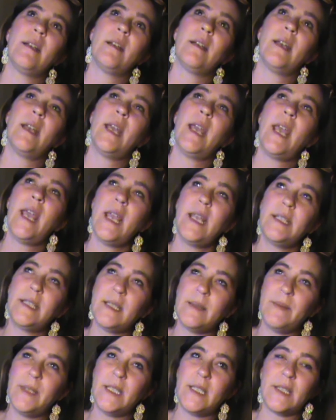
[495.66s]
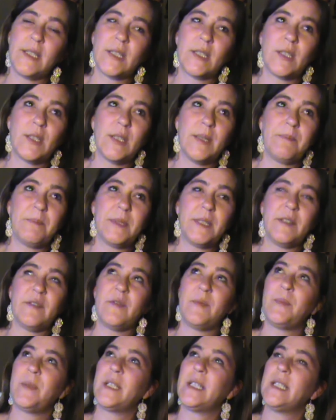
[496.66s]
Hate to be
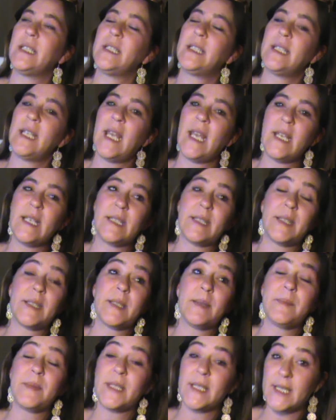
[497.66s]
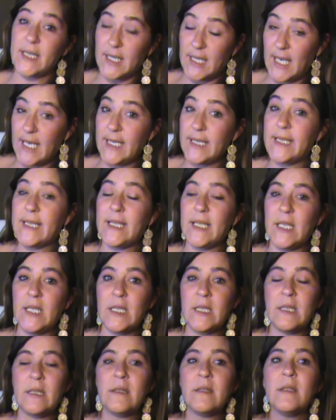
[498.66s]
descriptive, but it takes some
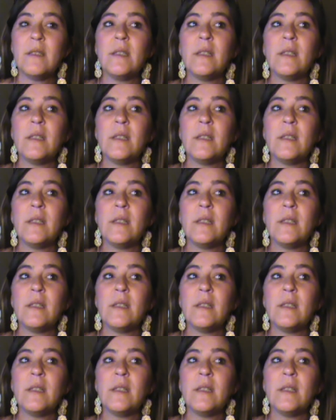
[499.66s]
slicing.